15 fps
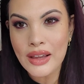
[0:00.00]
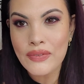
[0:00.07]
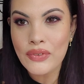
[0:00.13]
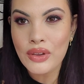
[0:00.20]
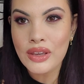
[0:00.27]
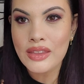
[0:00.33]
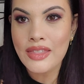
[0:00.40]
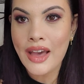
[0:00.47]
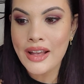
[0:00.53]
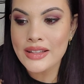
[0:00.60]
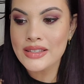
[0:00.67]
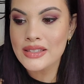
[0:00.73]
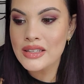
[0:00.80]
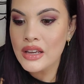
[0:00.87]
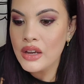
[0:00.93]
I feel like
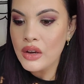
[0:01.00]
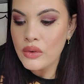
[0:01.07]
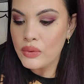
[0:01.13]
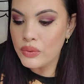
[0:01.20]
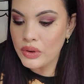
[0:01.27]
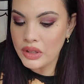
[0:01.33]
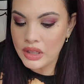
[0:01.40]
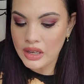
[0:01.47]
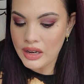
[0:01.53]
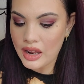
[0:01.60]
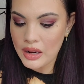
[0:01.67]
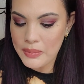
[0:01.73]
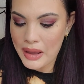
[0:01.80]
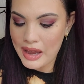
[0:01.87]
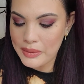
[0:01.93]
that's really
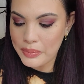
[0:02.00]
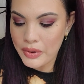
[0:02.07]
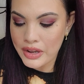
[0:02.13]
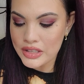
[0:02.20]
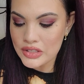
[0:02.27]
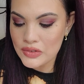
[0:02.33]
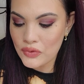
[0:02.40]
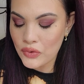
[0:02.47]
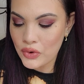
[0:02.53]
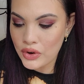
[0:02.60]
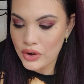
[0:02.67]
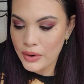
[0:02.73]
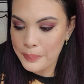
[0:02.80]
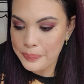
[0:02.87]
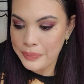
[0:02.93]
not a bad price
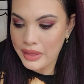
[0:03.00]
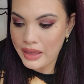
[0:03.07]
for